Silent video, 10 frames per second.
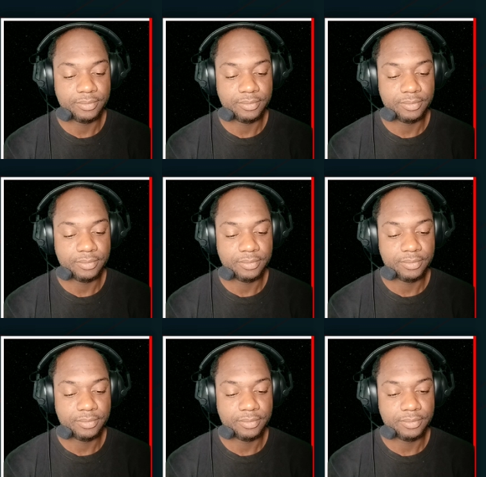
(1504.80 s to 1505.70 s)

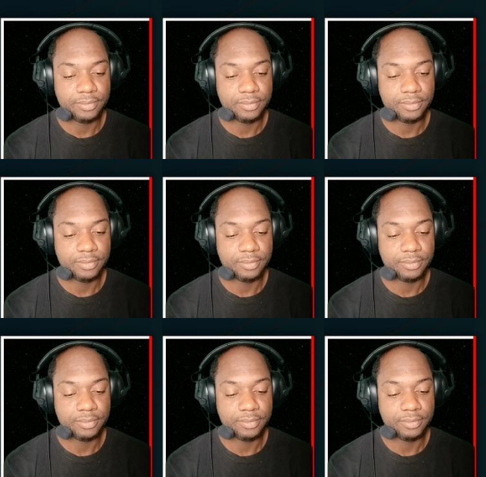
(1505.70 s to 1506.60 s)

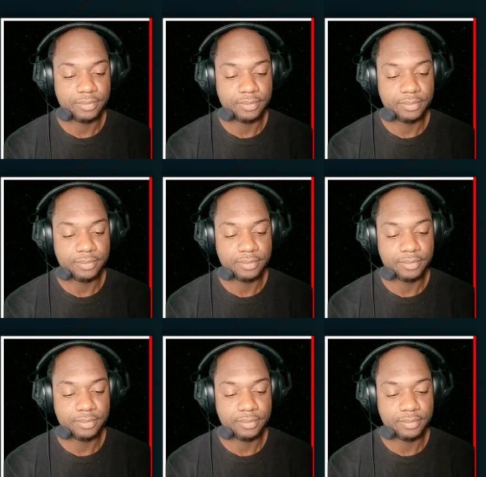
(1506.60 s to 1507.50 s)

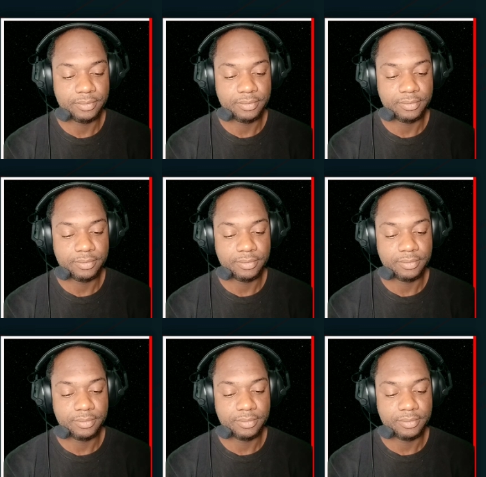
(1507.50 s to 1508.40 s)

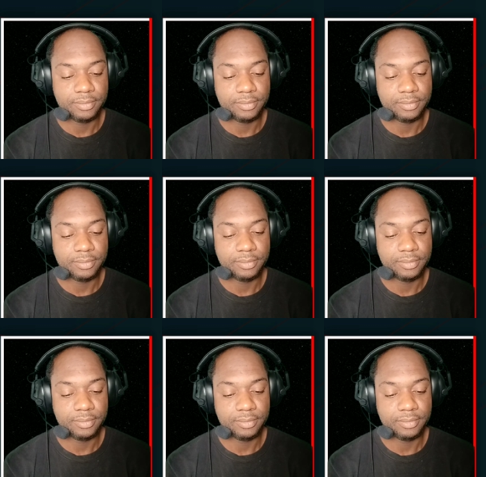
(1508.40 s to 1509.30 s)

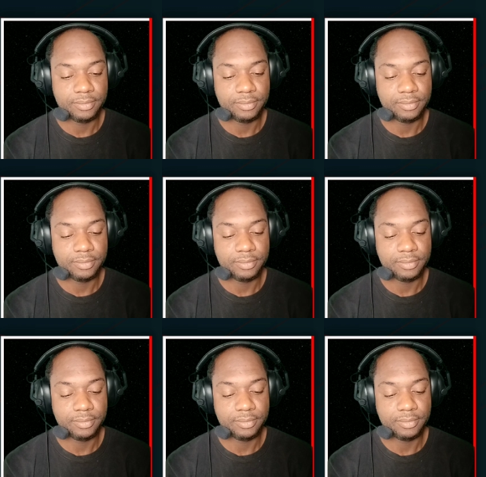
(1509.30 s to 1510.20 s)

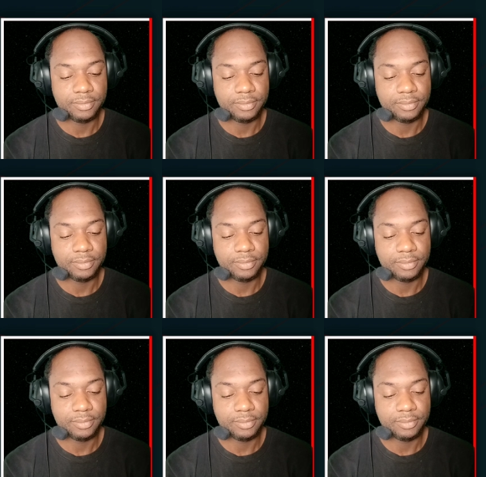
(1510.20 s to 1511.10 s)

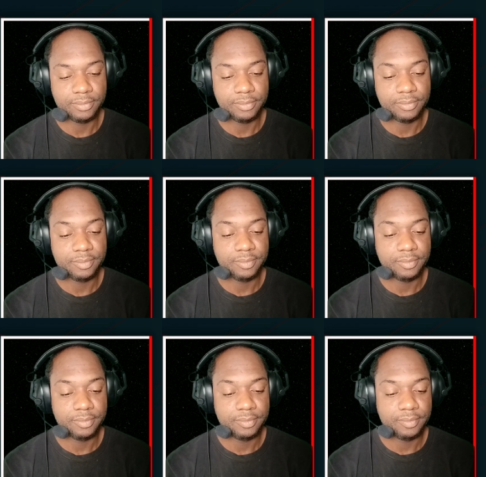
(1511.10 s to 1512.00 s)

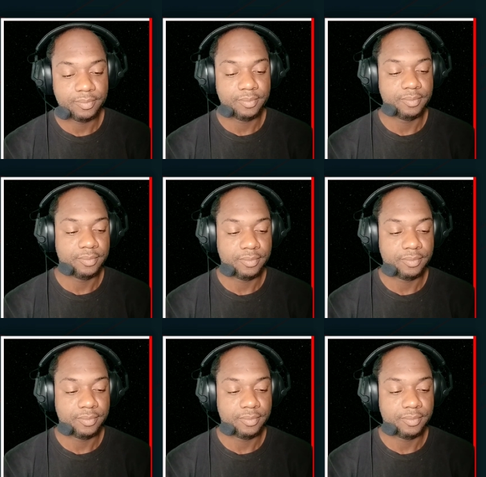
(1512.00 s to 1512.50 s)
(silence)